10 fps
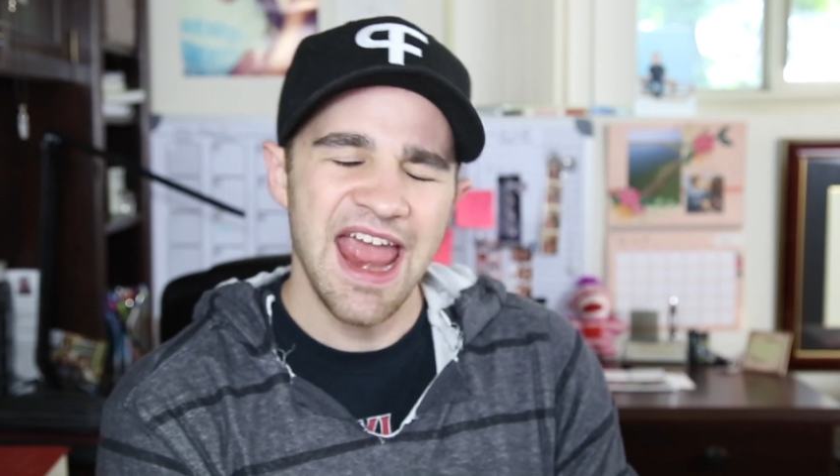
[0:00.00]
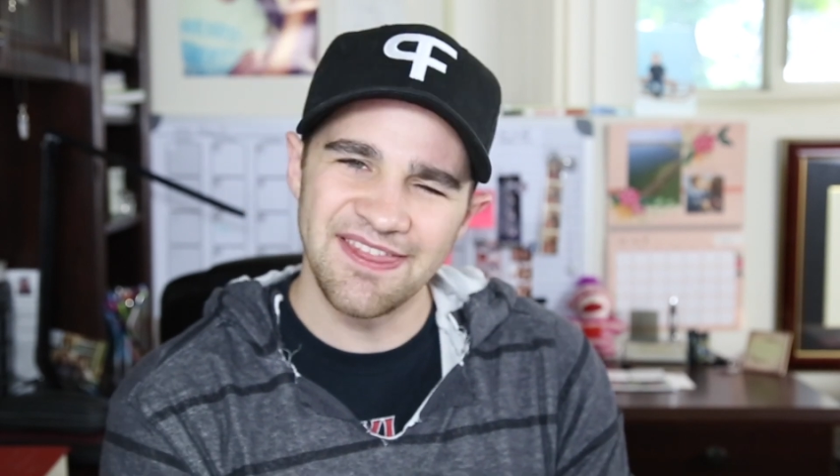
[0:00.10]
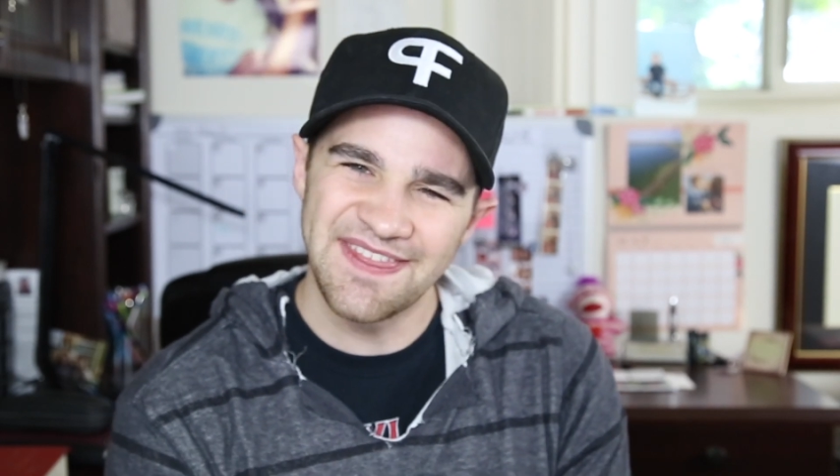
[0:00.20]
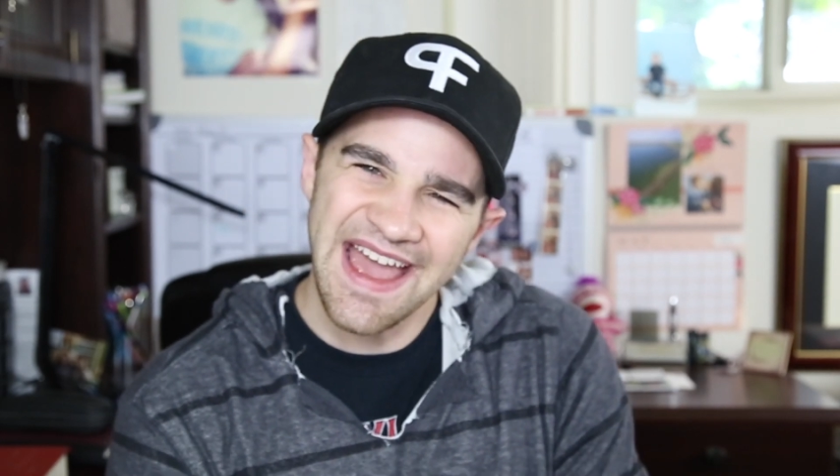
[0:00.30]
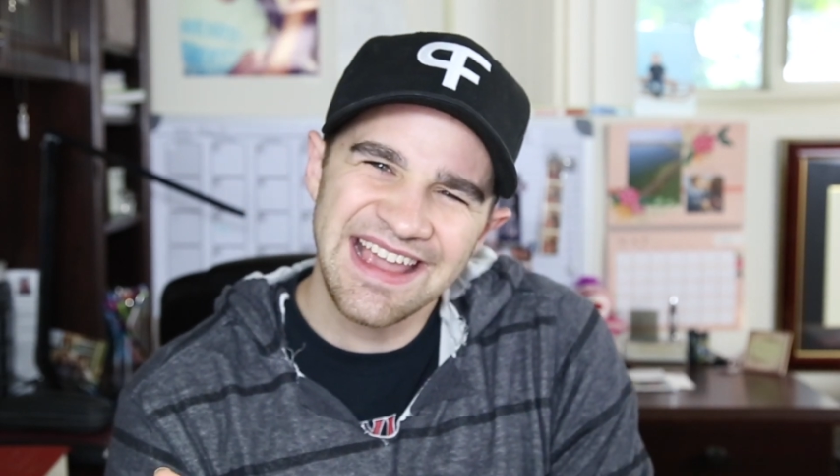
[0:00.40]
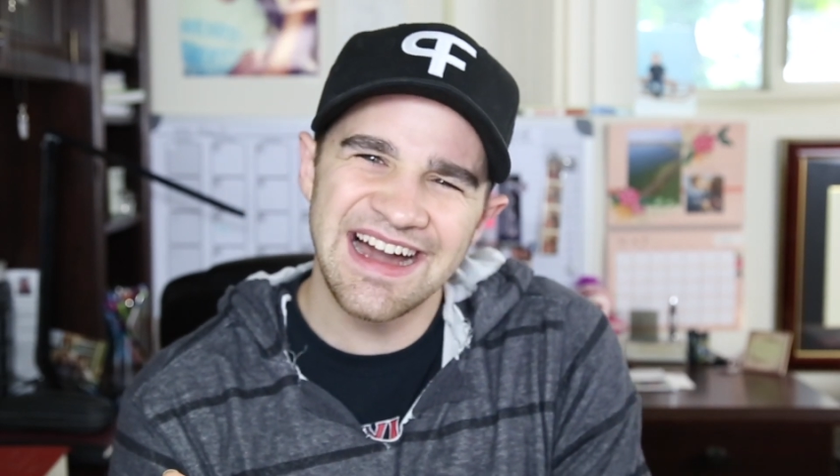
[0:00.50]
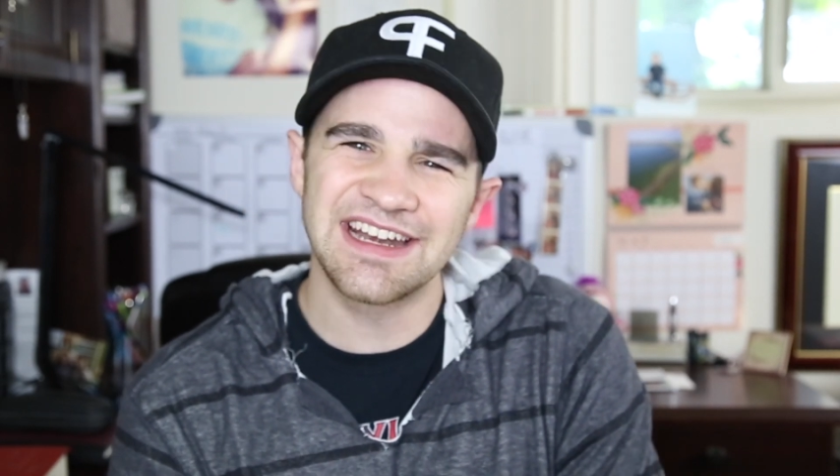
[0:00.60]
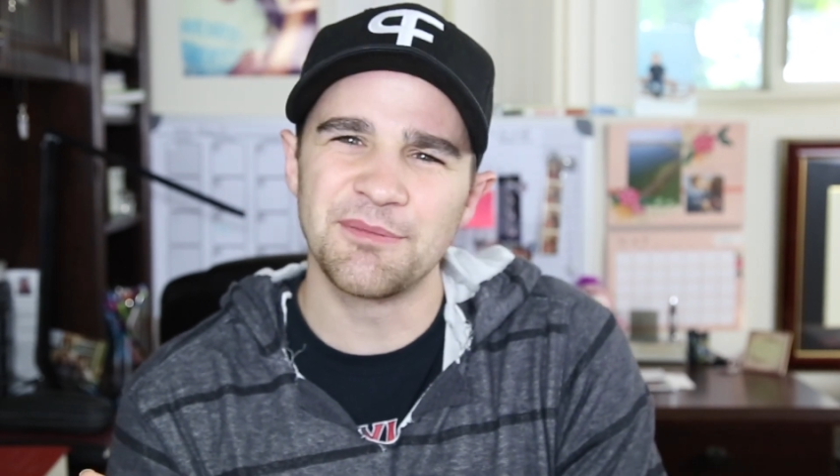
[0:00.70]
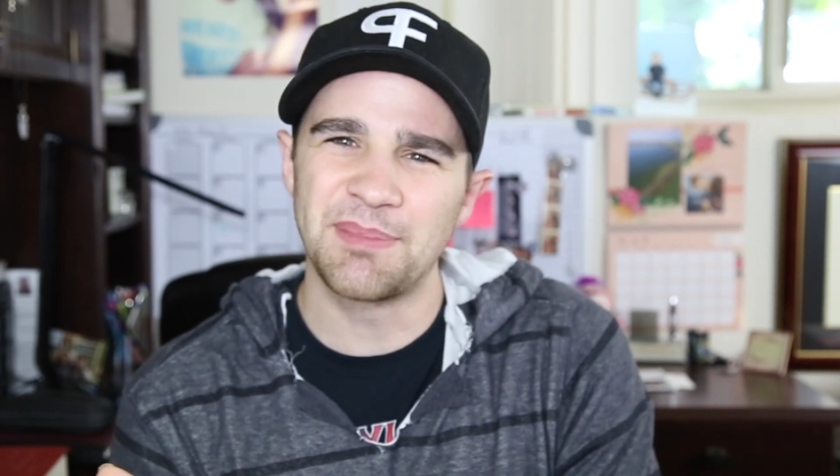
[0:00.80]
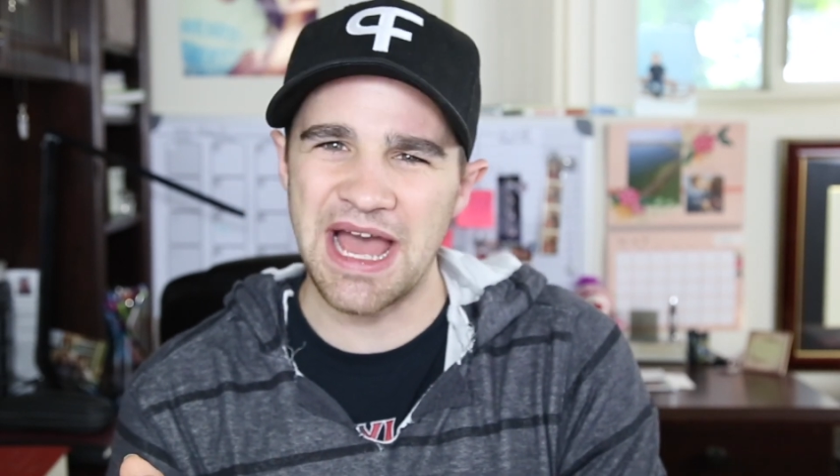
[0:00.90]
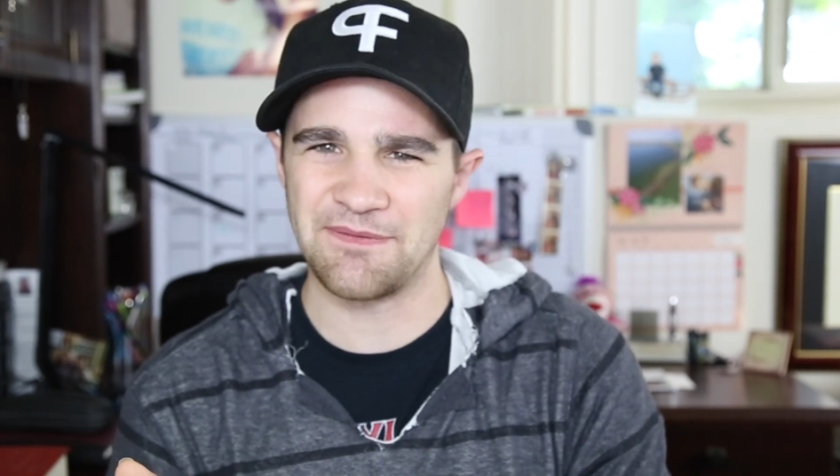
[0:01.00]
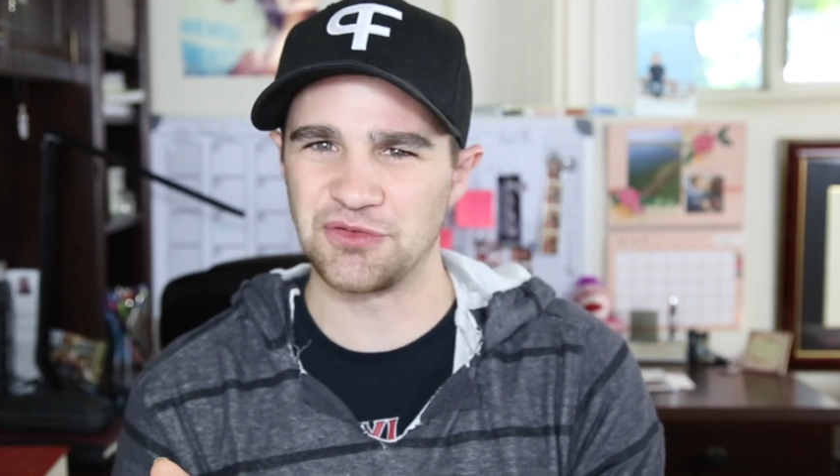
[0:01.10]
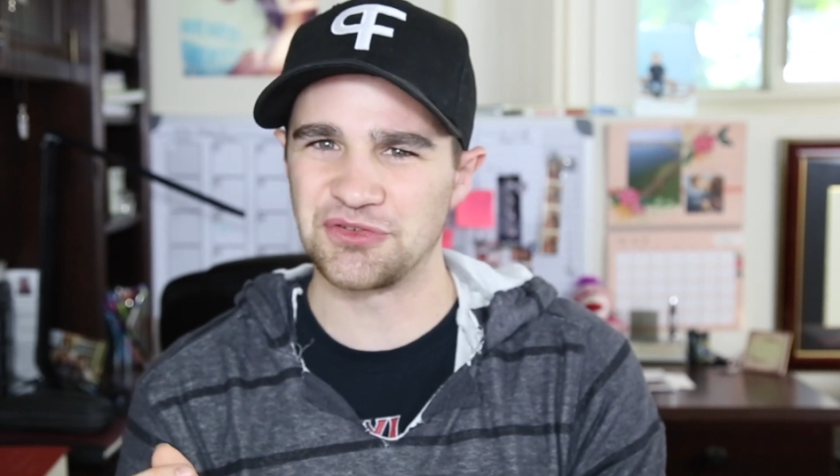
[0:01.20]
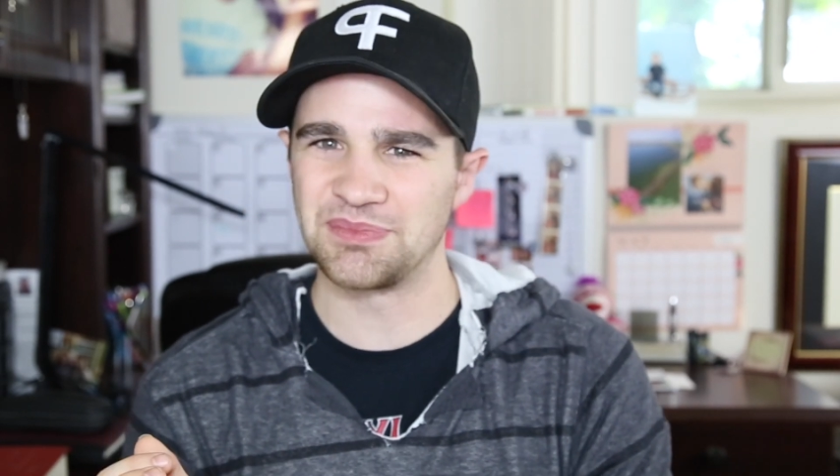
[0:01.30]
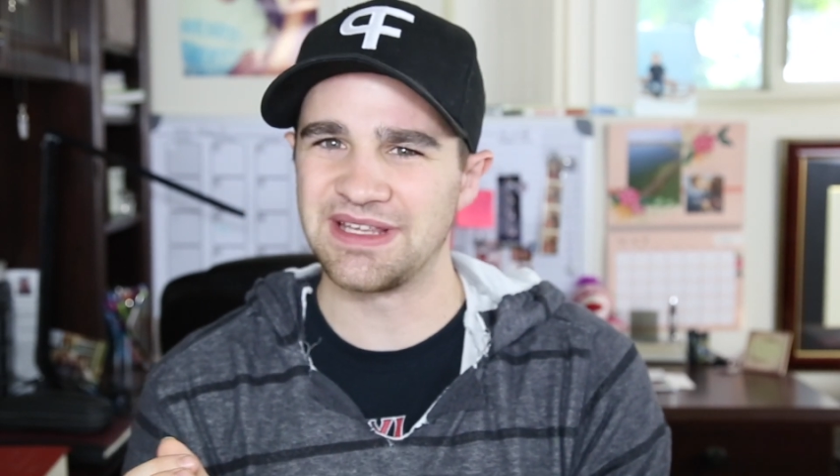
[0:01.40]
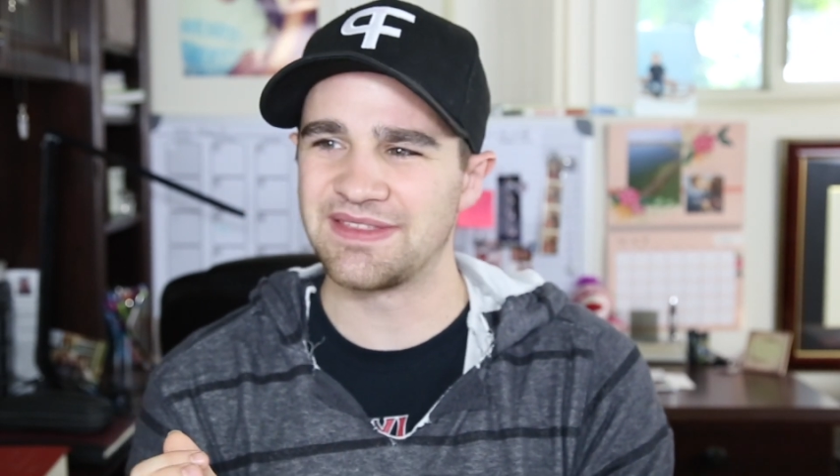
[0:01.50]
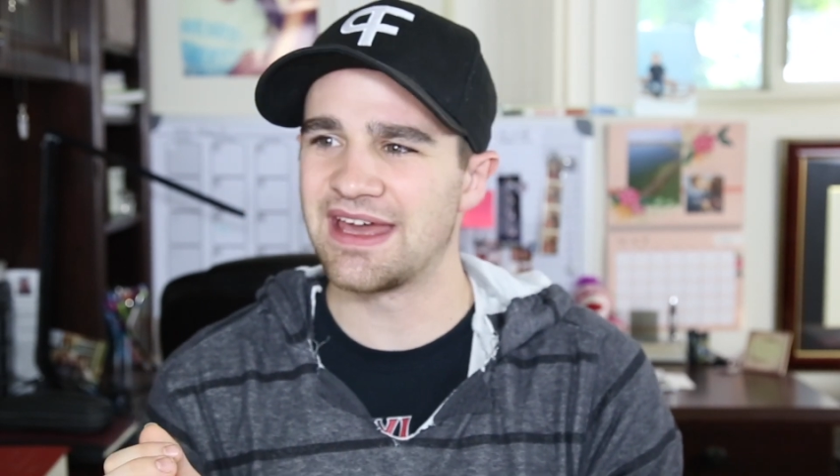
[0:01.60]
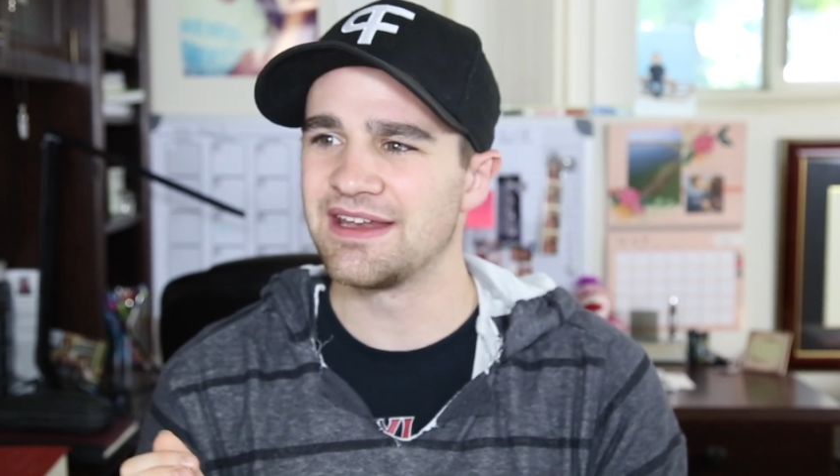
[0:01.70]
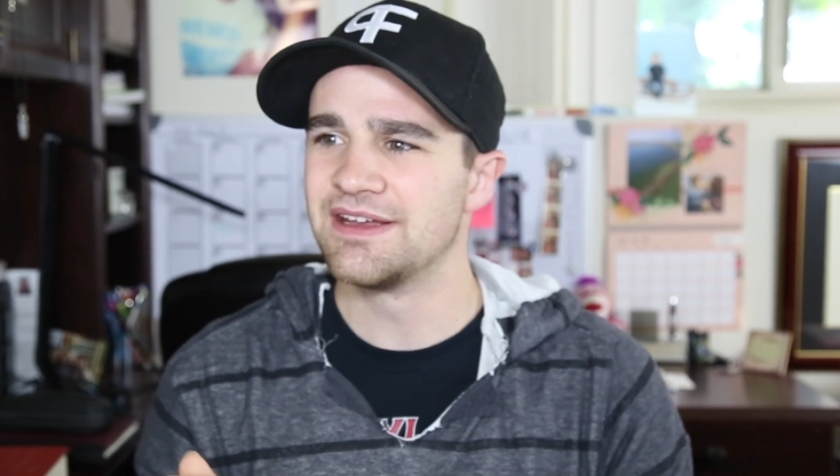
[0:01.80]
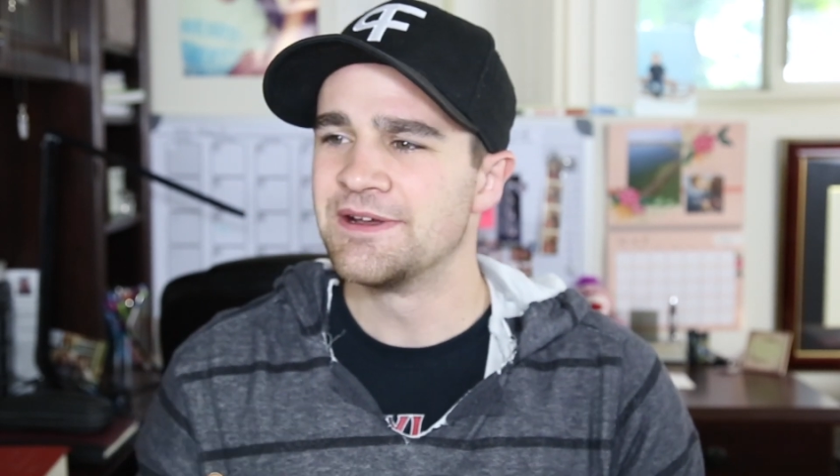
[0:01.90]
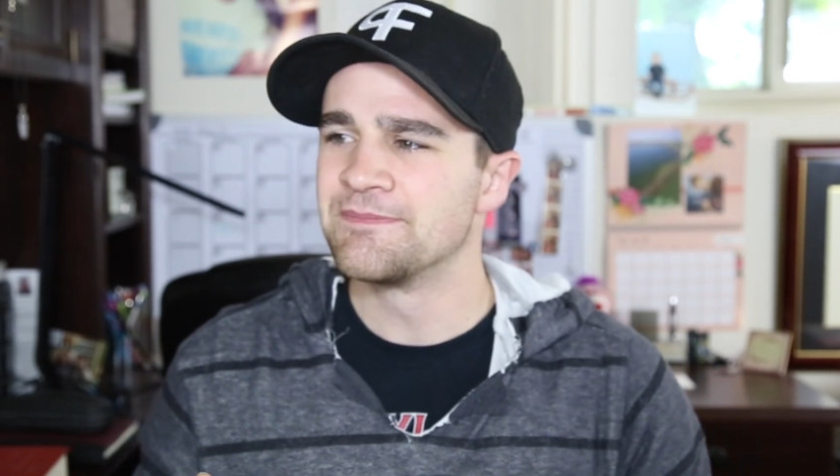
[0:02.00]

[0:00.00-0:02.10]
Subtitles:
And that kind of baffles me, that